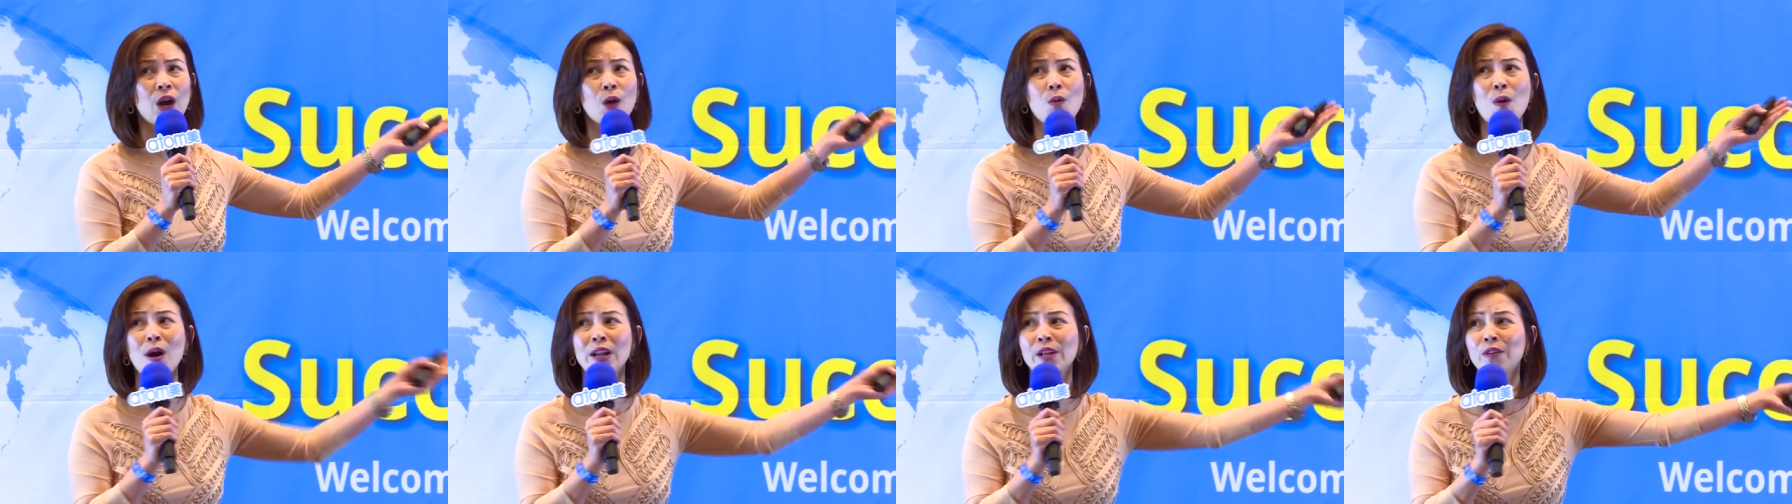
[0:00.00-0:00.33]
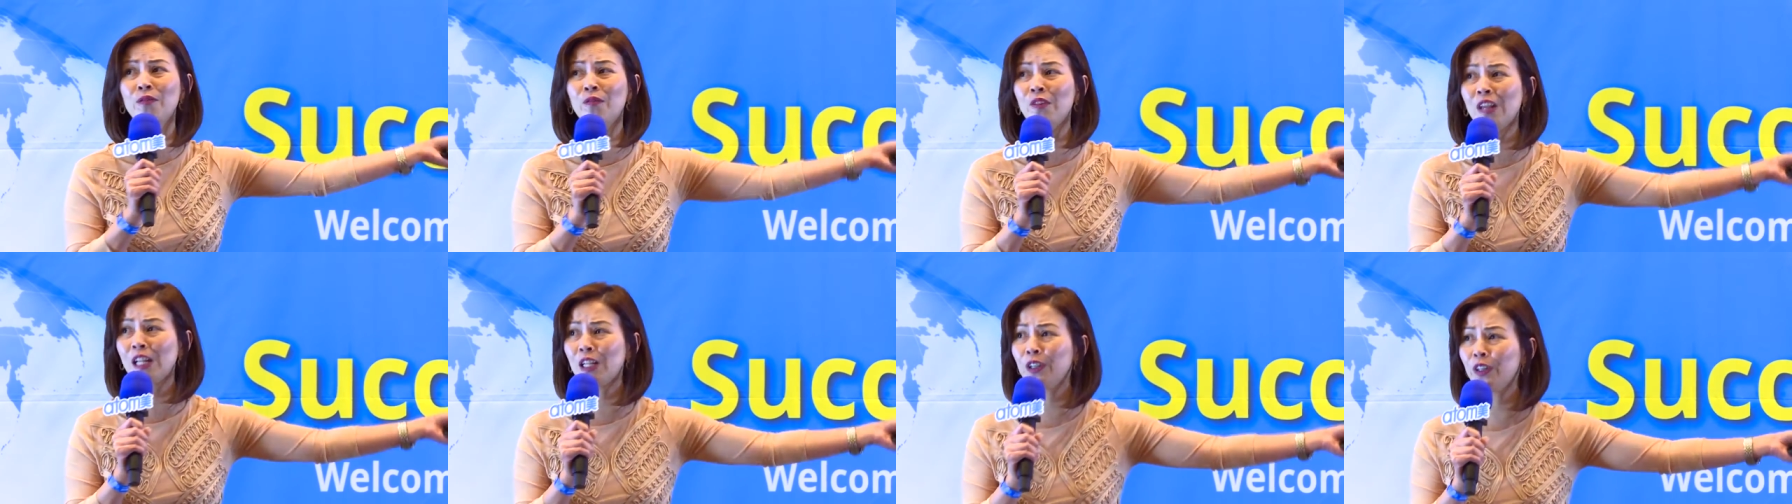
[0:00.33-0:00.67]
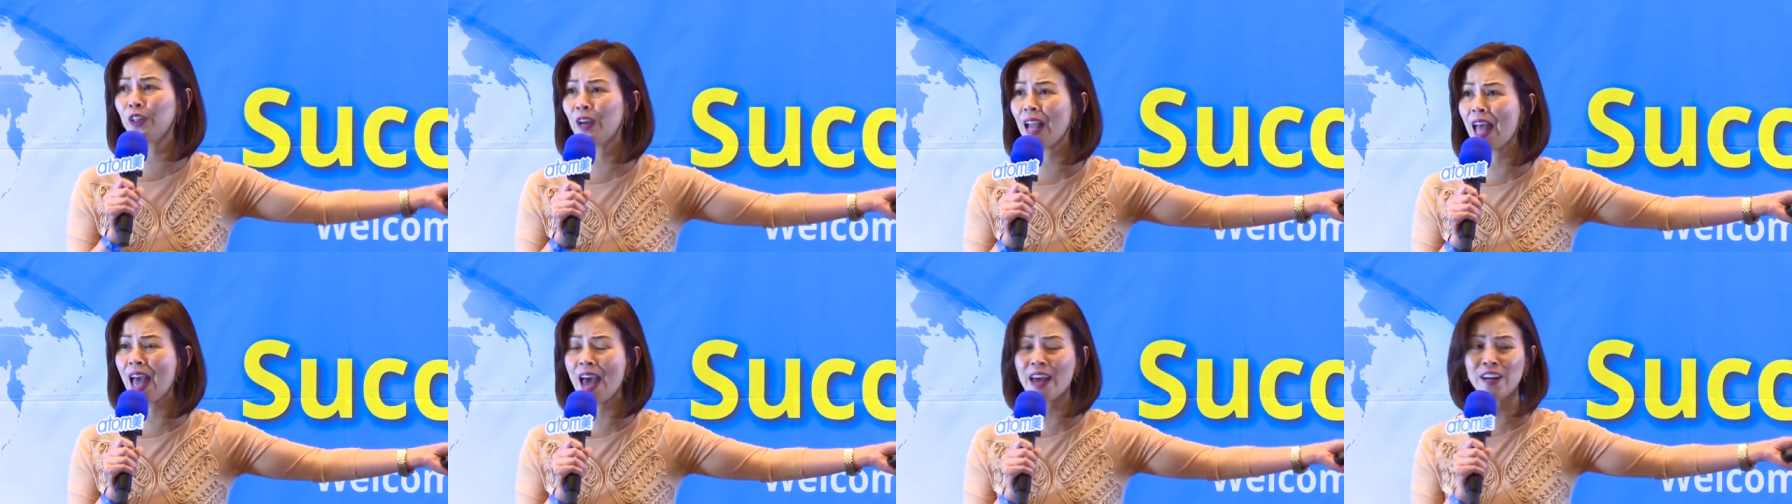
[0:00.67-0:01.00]
I want to feel
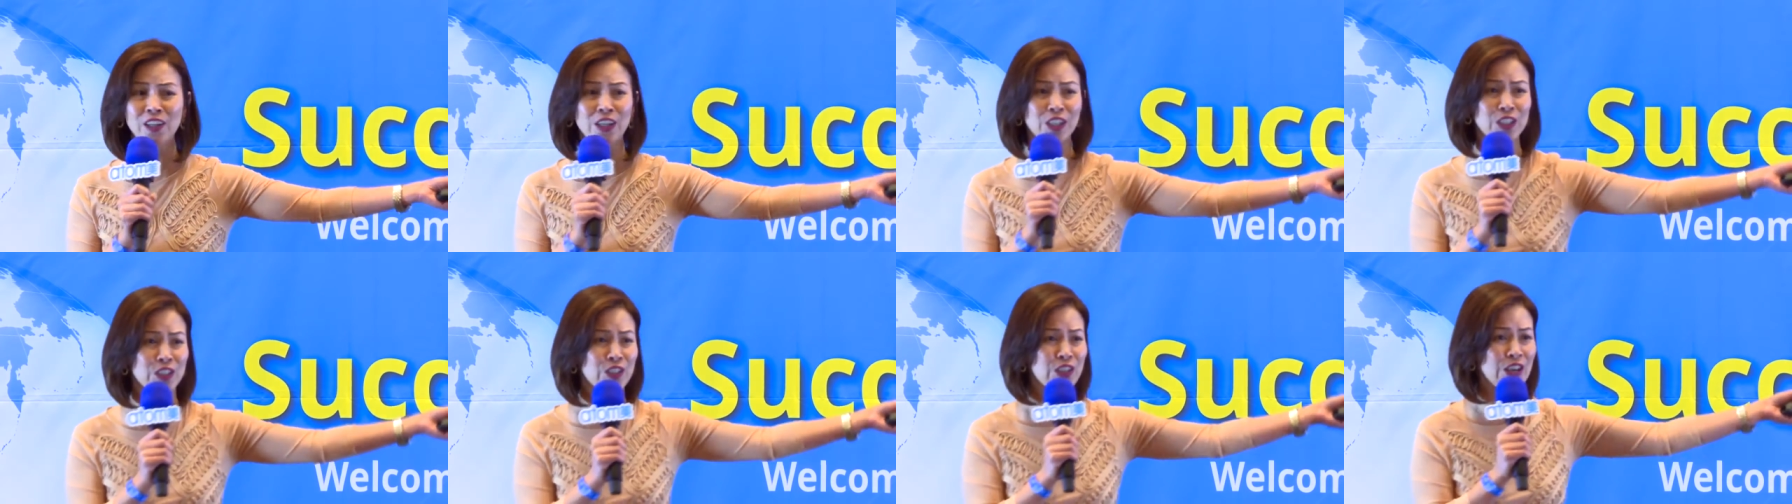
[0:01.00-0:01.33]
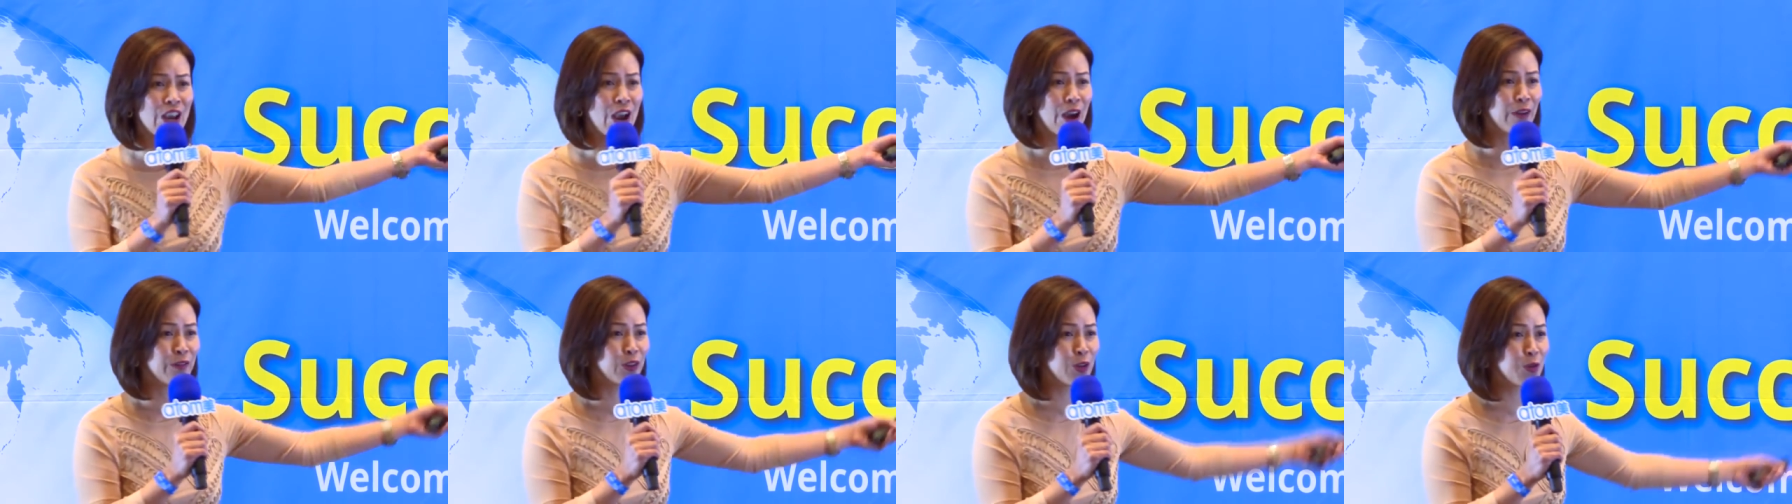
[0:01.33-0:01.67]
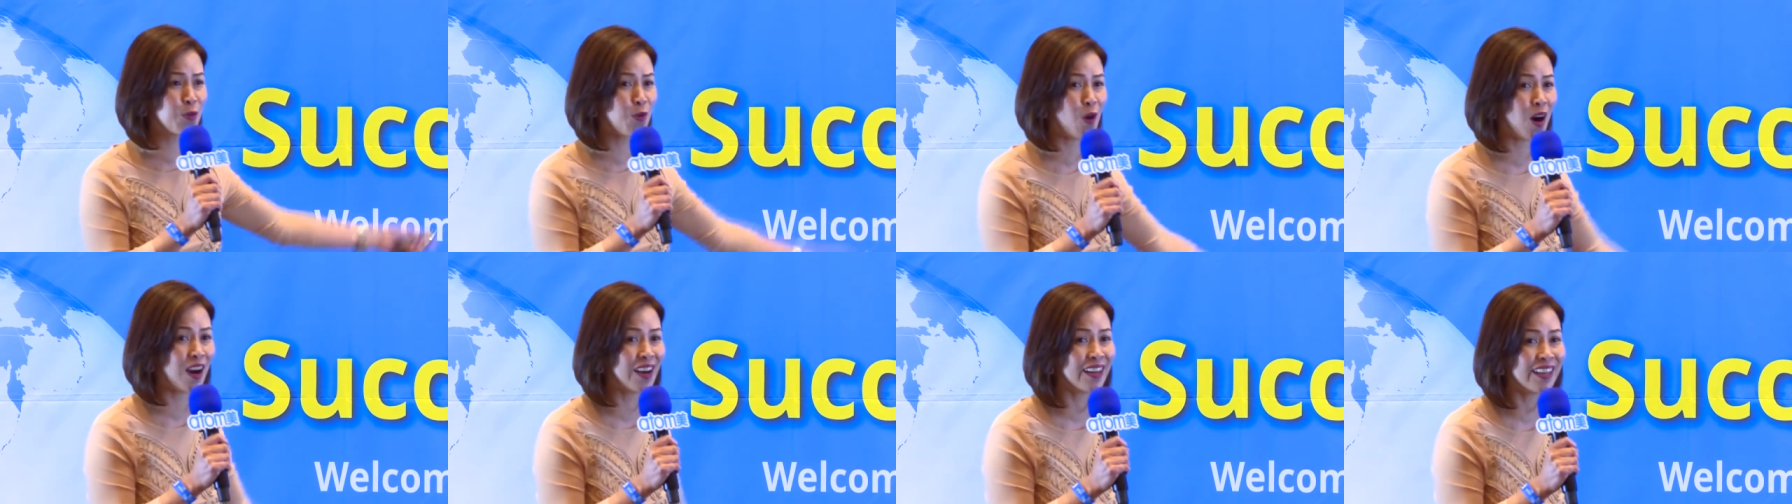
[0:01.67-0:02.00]
your energy,
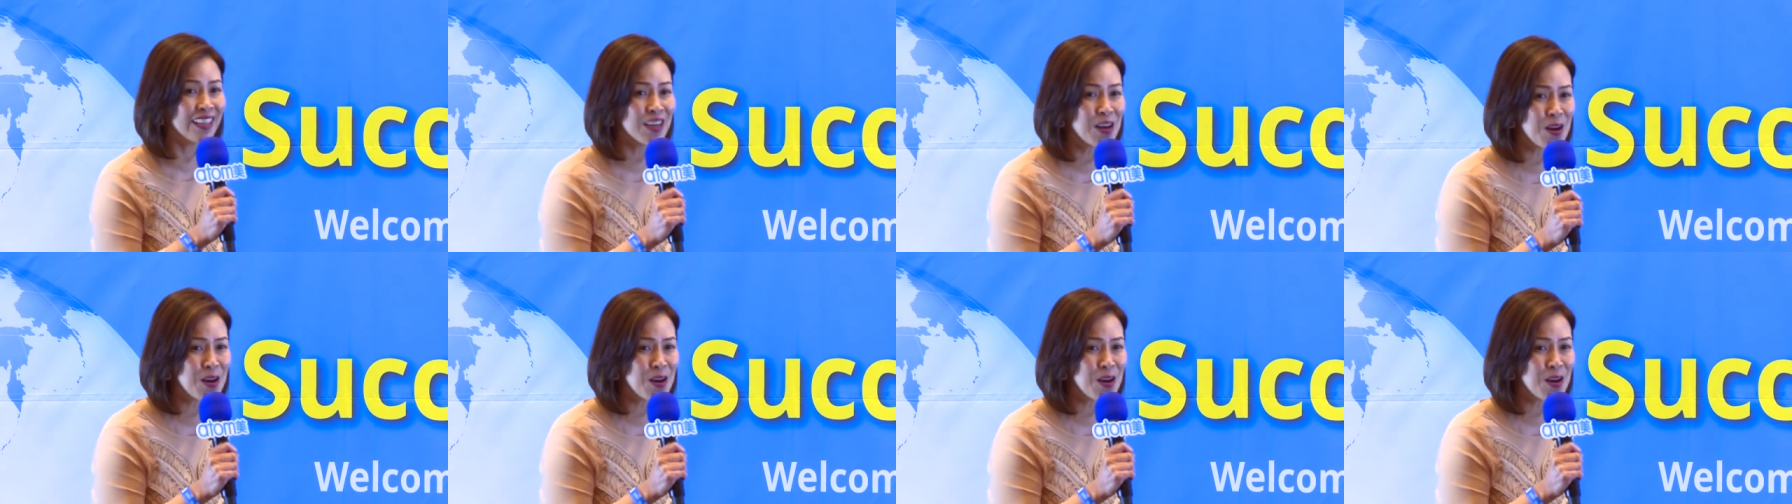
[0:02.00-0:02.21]
everyone.